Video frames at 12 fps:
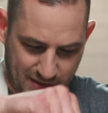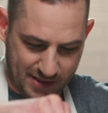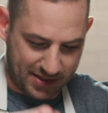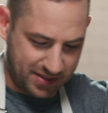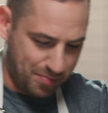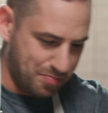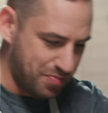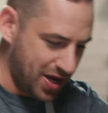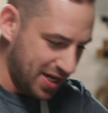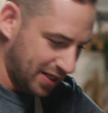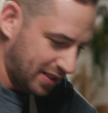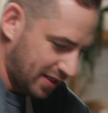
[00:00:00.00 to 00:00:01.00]
This is a
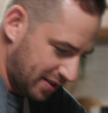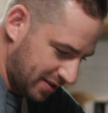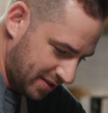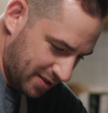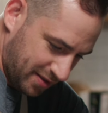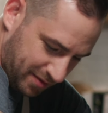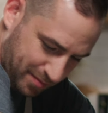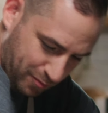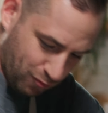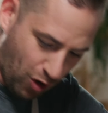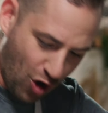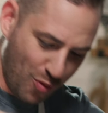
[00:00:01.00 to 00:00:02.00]
big,
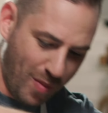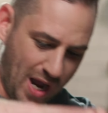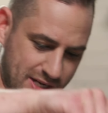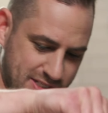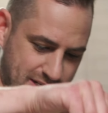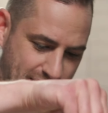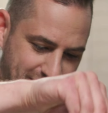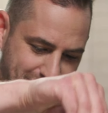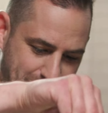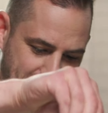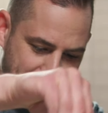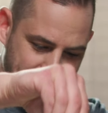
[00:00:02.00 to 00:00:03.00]
robust cut of
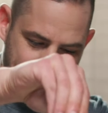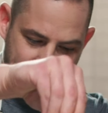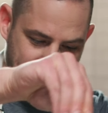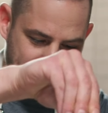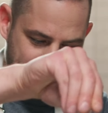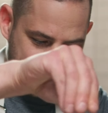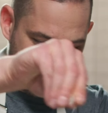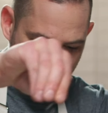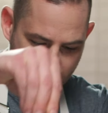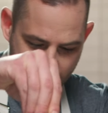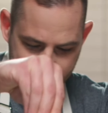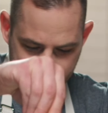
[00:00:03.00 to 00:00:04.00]
meat. It needs all
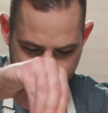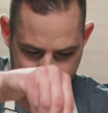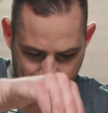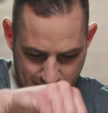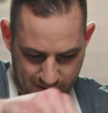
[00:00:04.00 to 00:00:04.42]
that flavor.